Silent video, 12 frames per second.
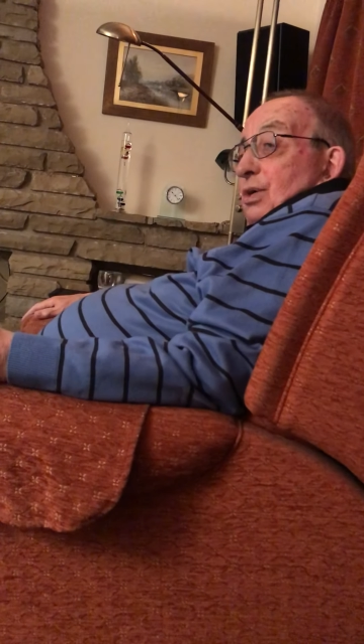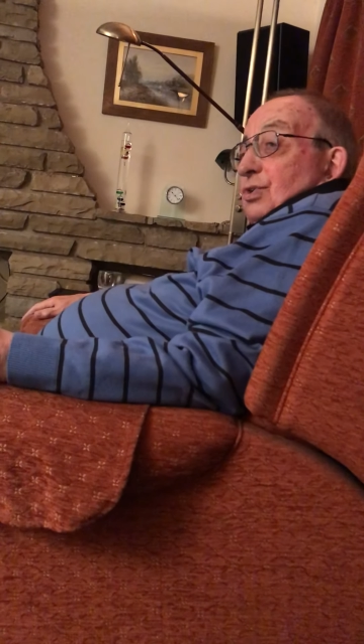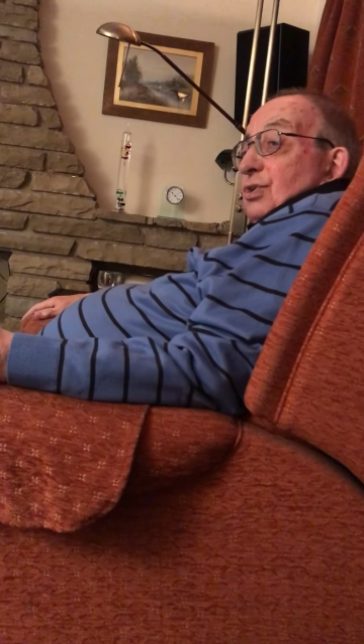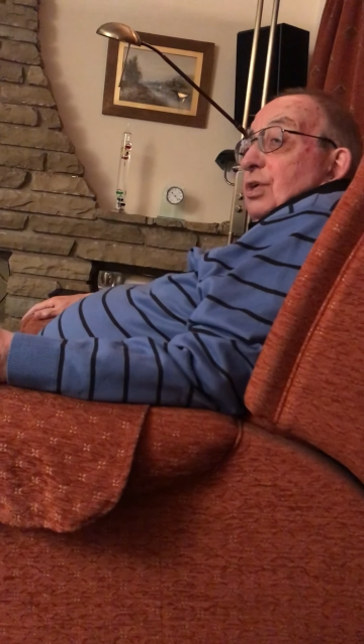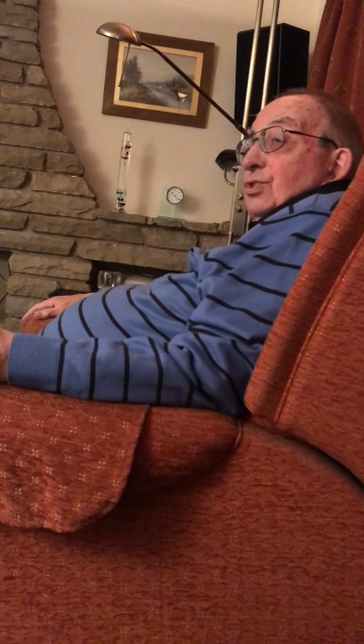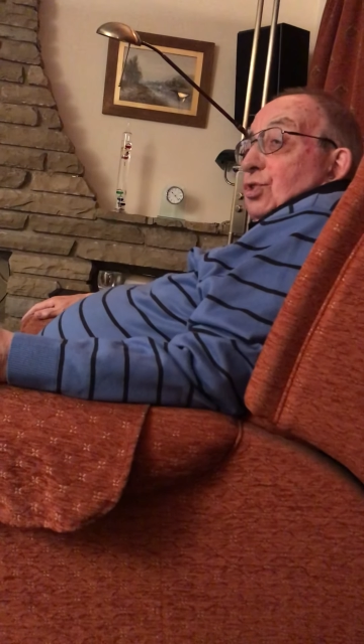
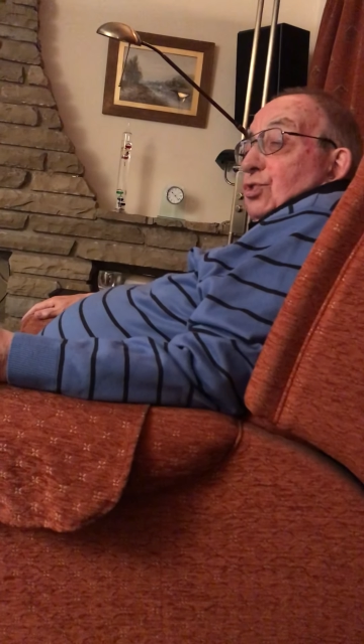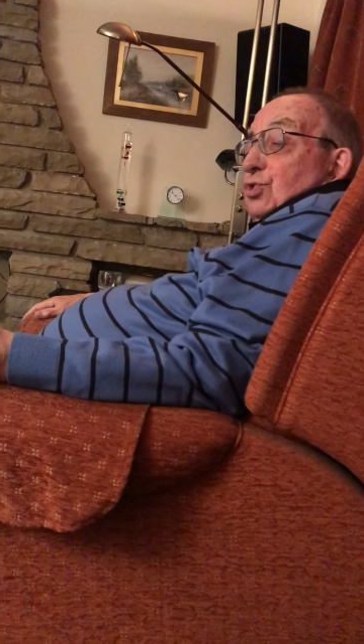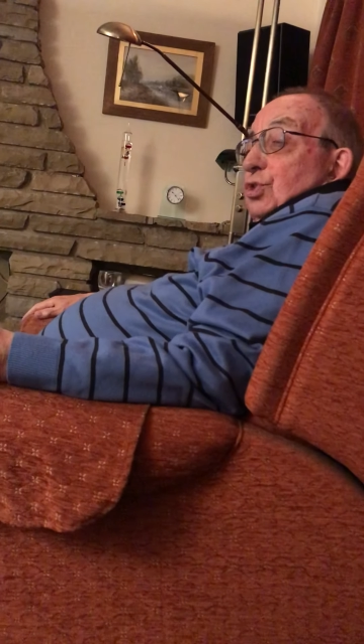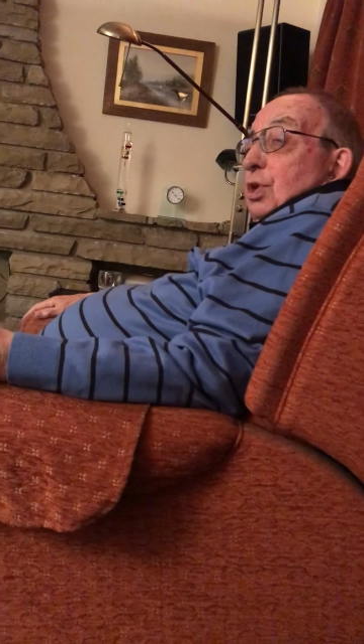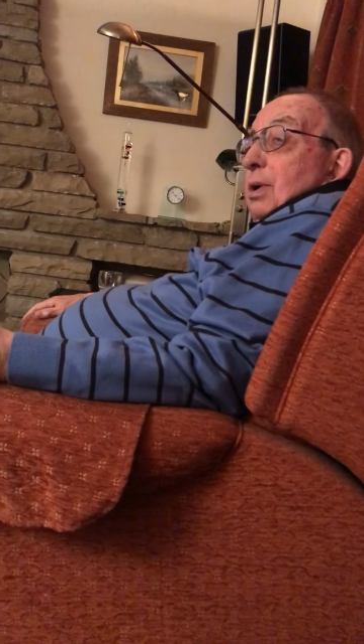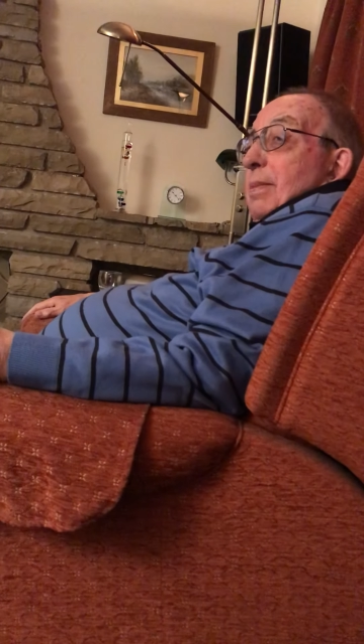Such a
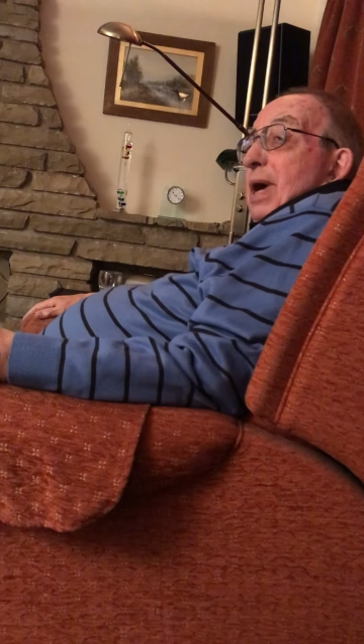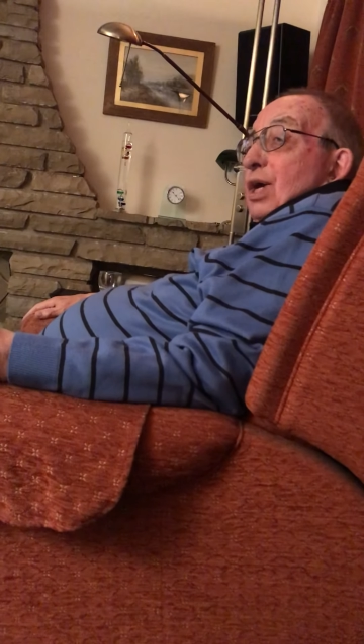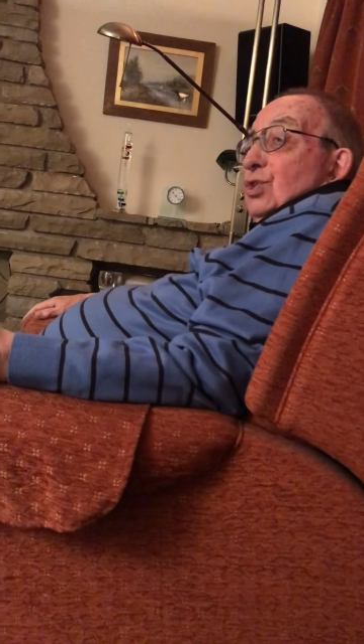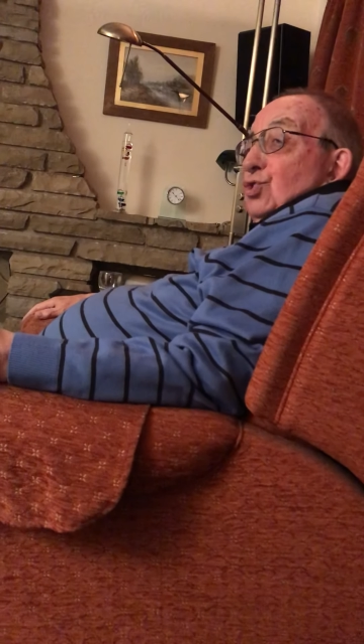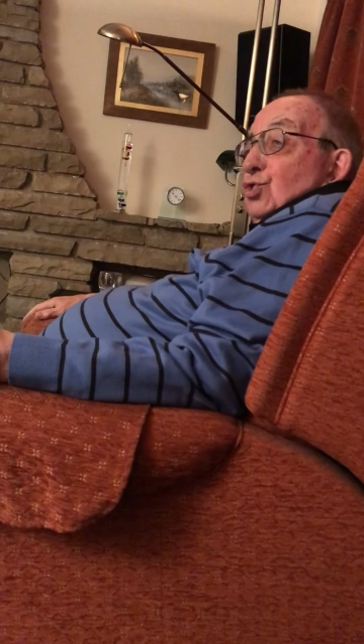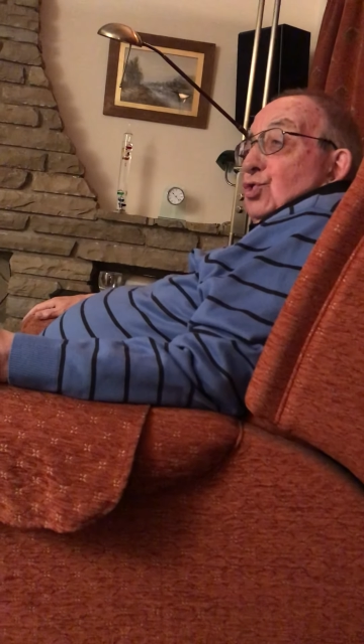
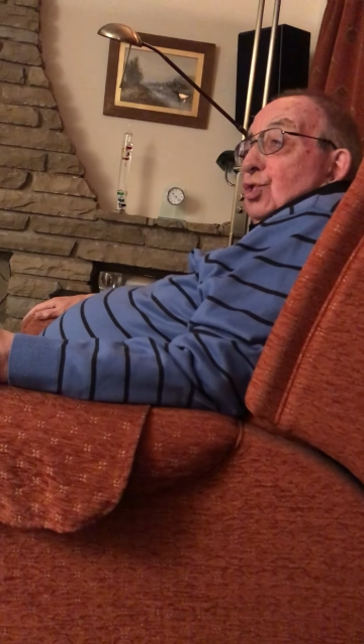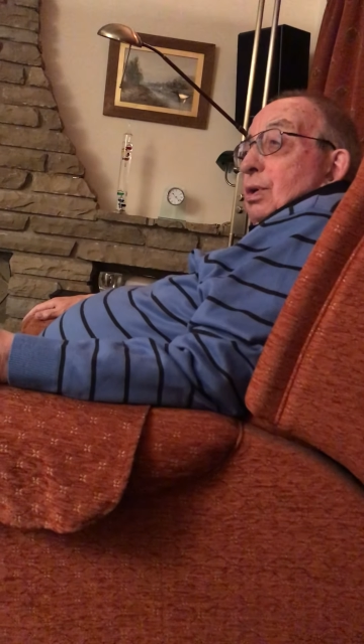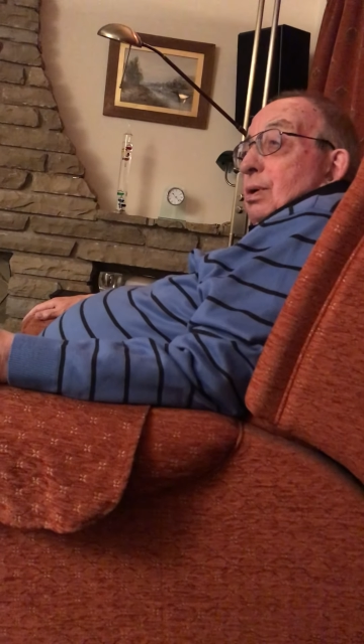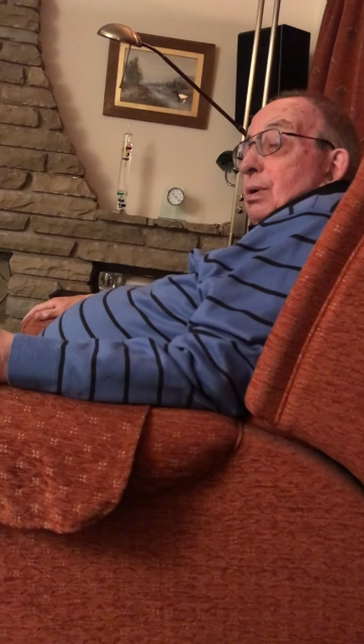stramash